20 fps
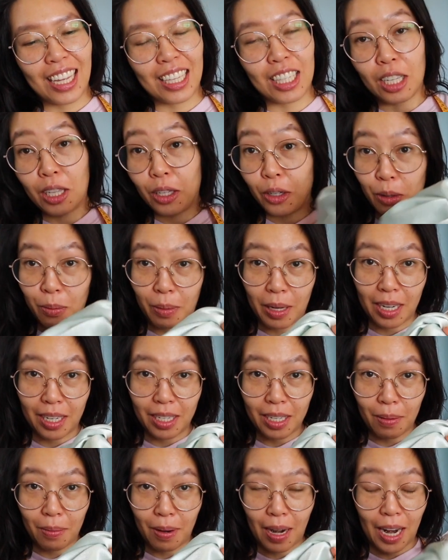It's a little bit
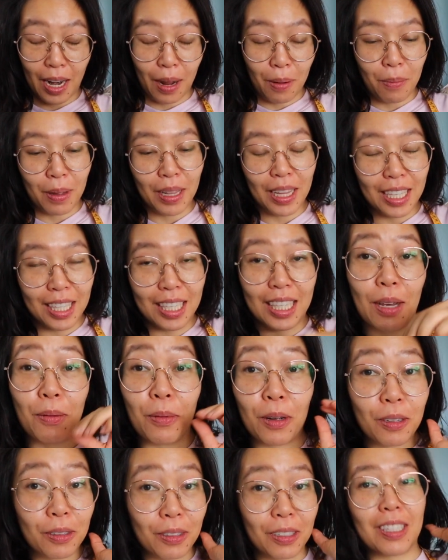intimidating, but let's see
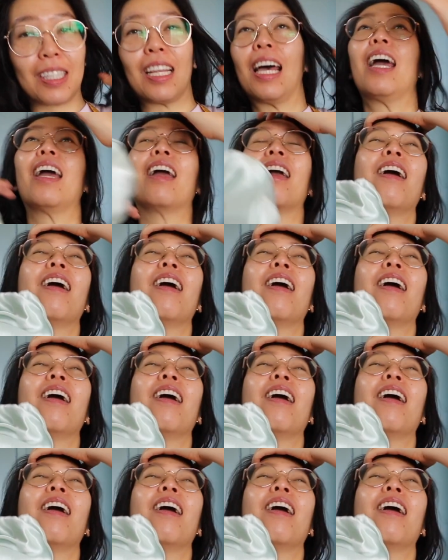what it looks like.